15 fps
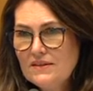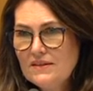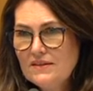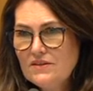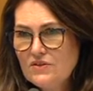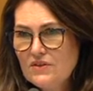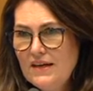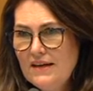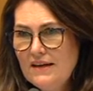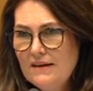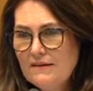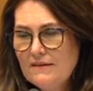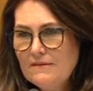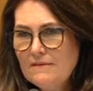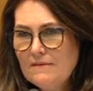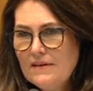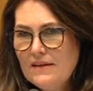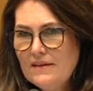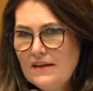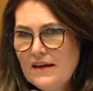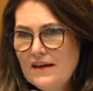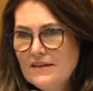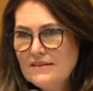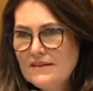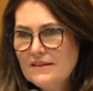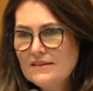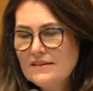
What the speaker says: Australia in the car sector?